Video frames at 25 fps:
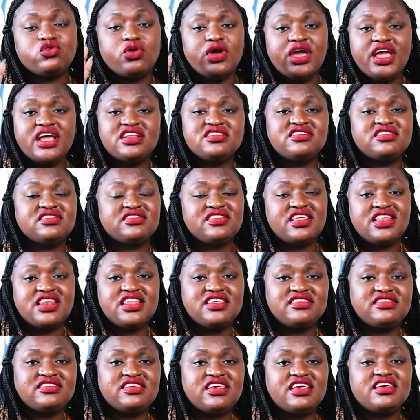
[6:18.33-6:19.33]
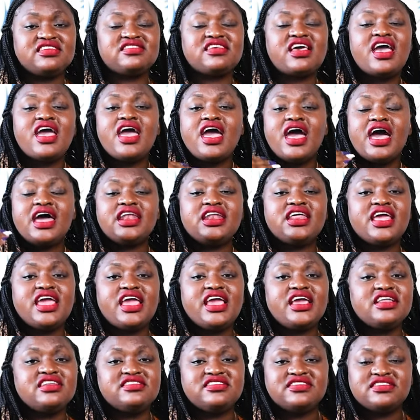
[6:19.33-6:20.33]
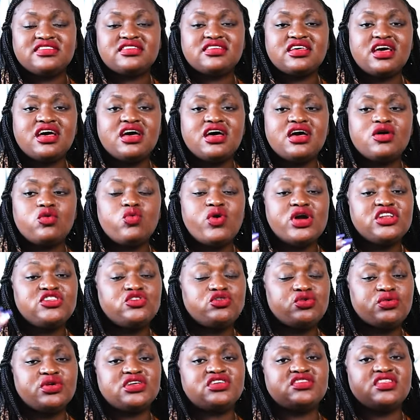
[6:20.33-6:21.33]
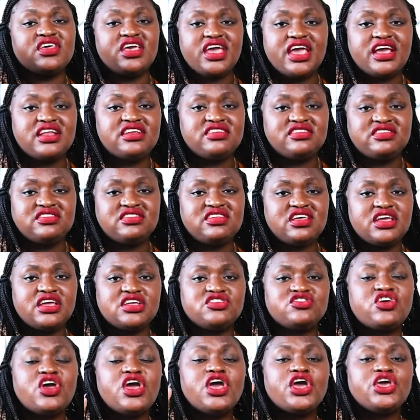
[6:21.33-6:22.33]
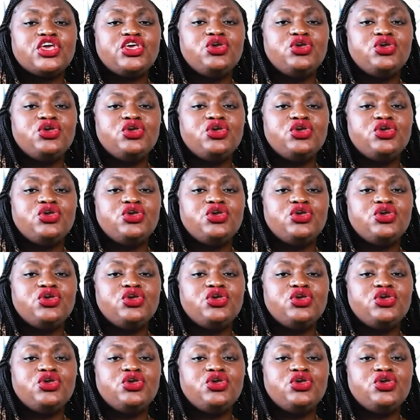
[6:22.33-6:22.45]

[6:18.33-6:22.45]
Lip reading: So AIDS is the disease, and AIDS, once you reach the AIDS stage,